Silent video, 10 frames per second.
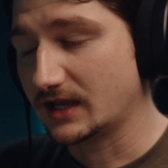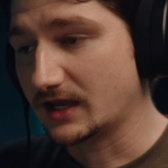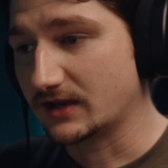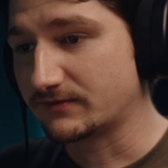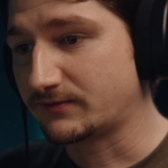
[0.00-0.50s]

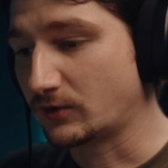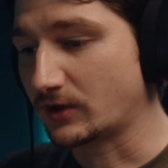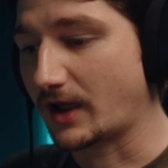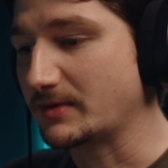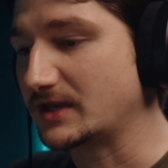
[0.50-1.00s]
and full.
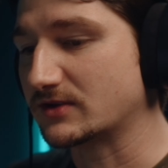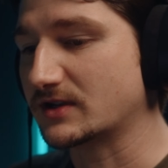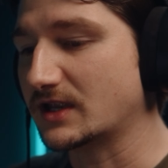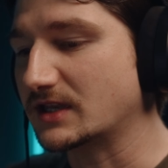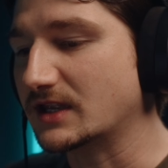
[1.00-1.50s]
I mean,
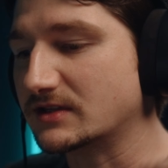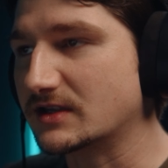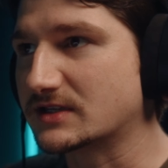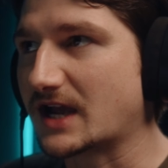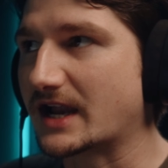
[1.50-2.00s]

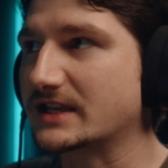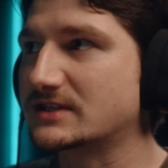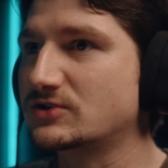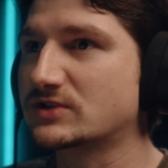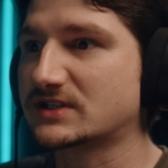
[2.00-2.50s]
it's got its
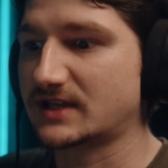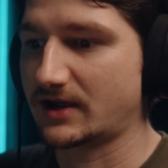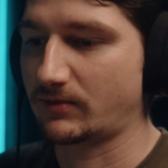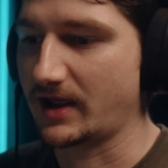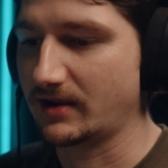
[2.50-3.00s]
uses in
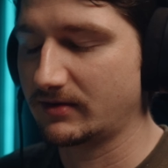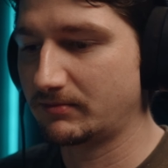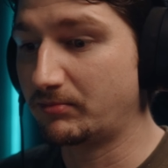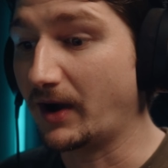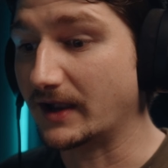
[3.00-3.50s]
that way.
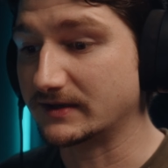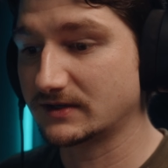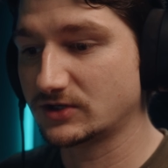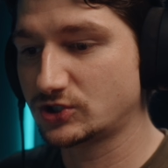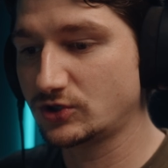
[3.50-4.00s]
But
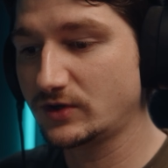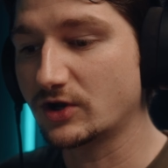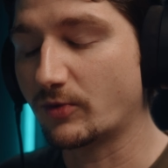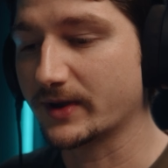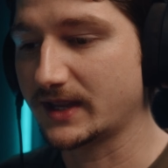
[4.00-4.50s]
shooting
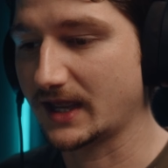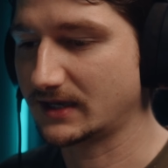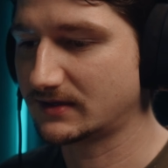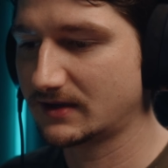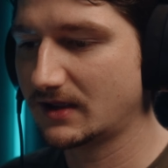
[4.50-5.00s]

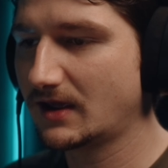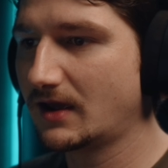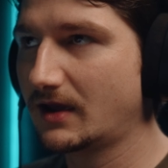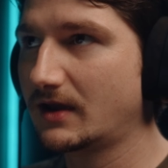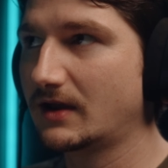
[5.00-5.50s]
OpenGate
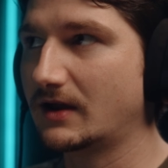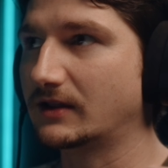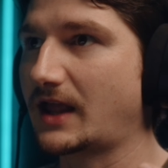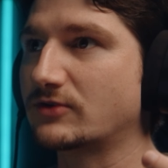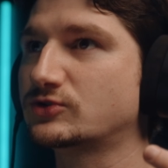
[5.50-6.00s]

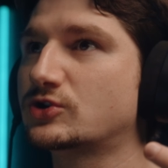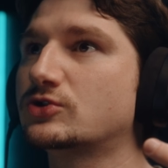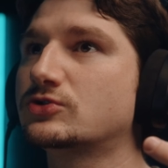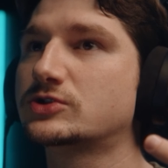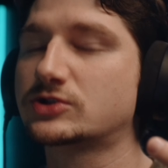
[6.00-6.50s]
allows
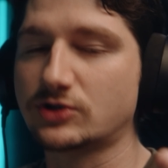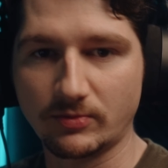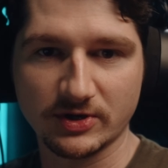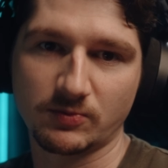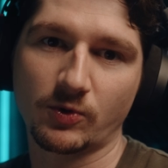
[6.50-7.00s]
so
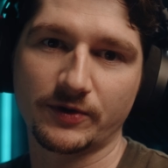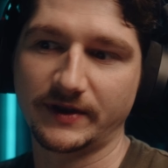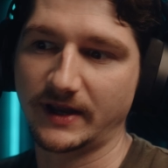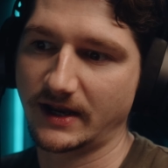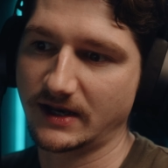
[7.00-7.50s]
much more than
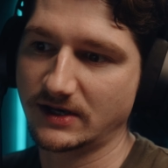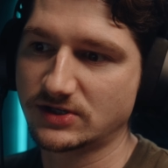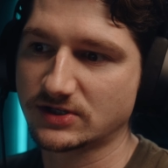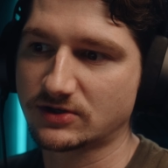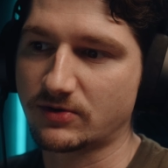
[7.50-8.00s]
that, and
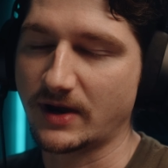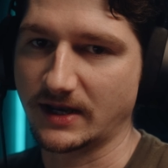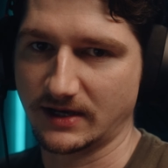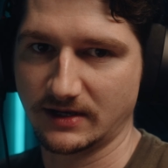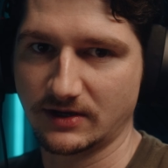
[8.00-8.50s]
just
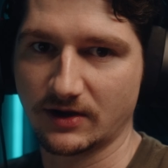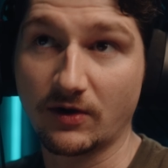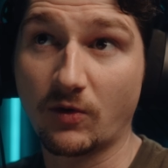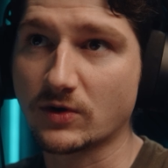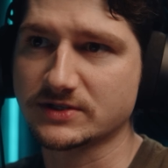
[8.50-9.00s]
creating a
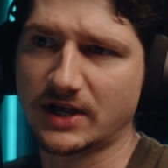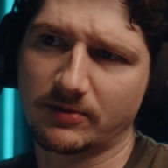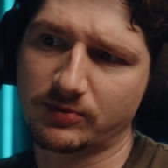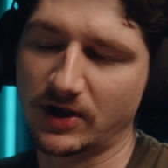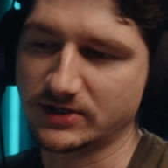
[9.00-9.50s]
horizontal
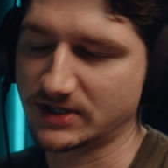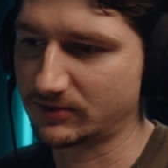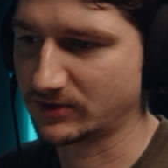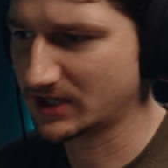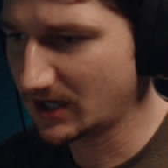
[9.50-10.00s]
project,
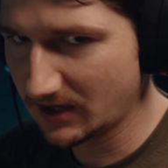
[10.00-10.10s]
which,